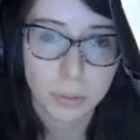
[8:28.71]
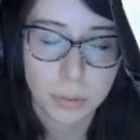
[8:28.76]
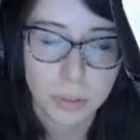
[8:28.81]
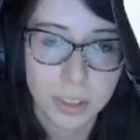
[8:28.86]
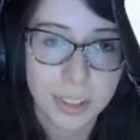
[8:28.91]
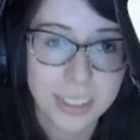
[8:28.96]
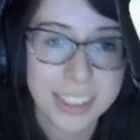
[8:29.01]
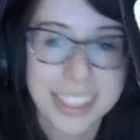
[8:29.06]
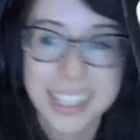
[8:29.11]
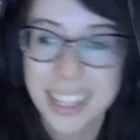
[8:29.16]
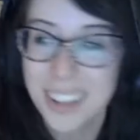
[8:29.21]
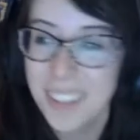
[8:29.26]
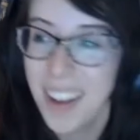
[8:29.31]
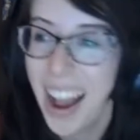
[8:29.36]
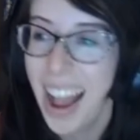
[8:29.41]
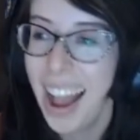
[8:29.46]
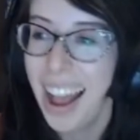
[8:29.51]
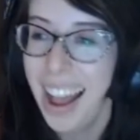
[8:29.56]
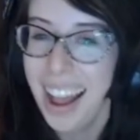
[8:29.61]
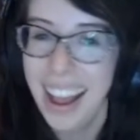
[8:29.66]

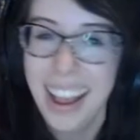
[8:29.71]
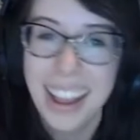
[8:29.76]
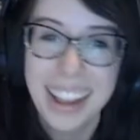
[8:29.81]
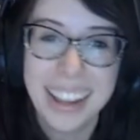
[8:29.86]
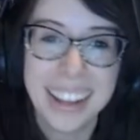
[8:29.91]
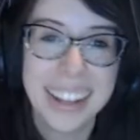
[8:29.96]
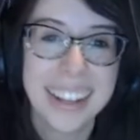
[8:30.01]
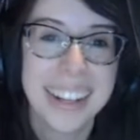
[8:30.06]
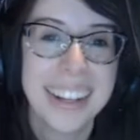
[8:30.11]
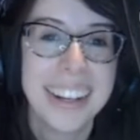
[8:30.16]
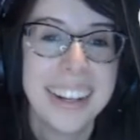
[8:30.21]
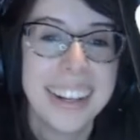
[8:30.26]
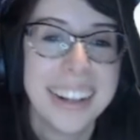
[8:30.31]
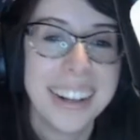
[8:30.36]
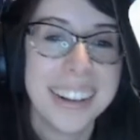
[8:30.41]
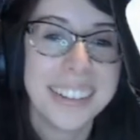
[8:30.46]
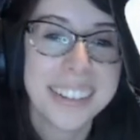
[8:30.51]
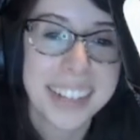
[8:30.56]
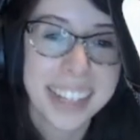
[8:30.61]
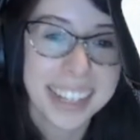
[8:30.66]
Zubat!
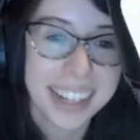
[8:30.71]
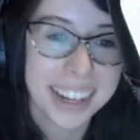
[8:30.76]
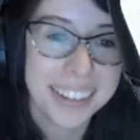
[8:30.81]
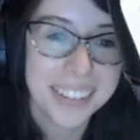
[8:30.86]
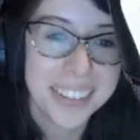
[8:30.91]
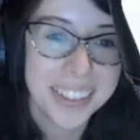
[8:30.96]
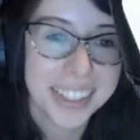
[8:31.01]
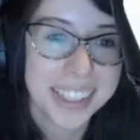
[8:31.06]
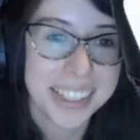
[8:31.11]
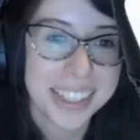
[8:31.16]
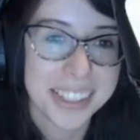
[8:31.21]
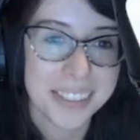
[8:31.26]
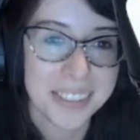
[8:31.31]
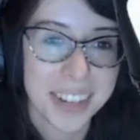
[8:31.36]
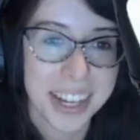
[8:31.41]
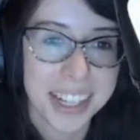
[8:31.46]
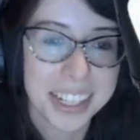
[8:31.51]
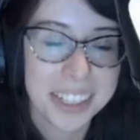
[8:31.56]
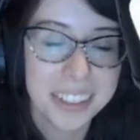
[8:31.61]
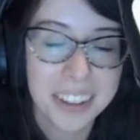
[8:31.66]
Okay, I wanted
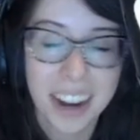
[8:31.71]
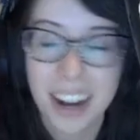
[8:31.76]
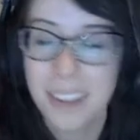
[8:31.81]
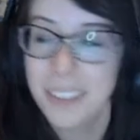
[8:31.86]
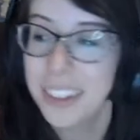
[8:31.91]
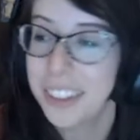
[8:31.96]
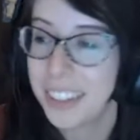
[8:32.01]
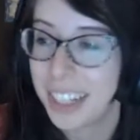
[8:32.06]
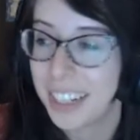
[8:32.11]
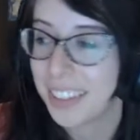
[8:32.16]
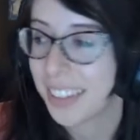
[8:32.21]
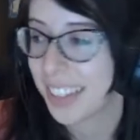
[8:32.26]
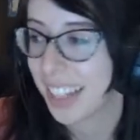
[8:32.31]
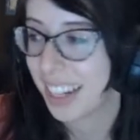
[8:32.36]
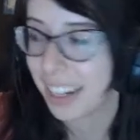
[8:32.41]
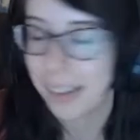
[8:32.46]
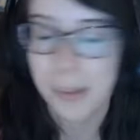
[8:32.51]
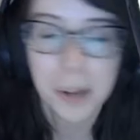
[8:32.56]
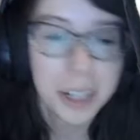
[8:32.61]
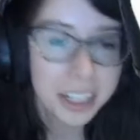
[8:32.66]
Zubat. You know, I'm okay with
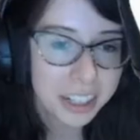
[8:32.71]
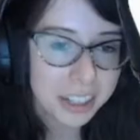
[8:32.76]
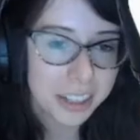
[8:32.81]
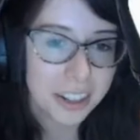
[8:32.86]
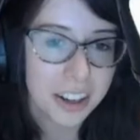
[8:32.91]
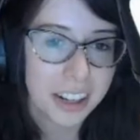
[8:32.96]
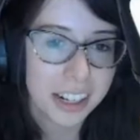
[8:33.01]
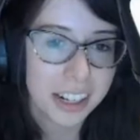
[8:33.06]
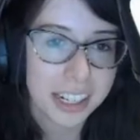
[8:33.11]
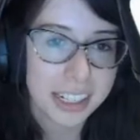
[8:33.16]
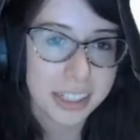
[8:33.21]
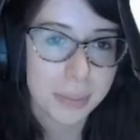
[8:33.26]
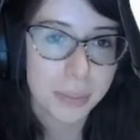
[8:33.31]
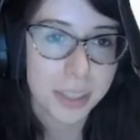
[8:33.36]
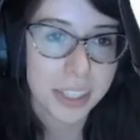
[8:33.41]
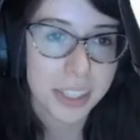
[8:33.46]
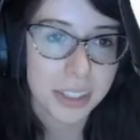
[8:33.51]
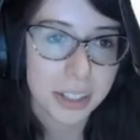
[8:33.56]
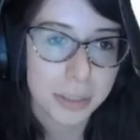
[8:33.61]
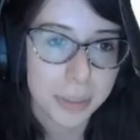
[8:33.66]
that. I wanted an Onix,
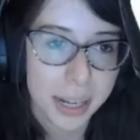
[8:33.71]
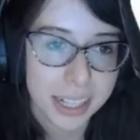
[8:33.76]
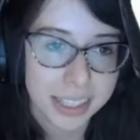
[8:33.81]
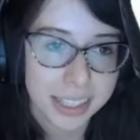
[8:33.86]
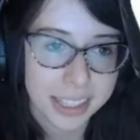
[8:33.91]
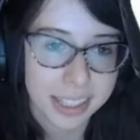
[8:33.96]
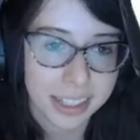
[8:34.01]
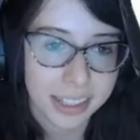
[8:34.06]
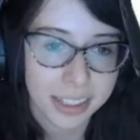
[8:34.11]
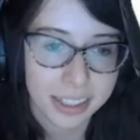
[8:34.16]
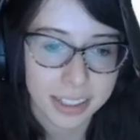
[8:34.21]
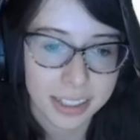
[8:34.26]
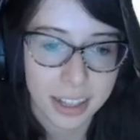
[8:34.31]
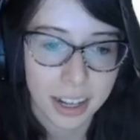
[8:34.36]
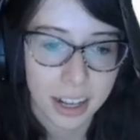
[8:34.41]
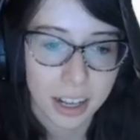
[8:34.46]
but Zubat's good.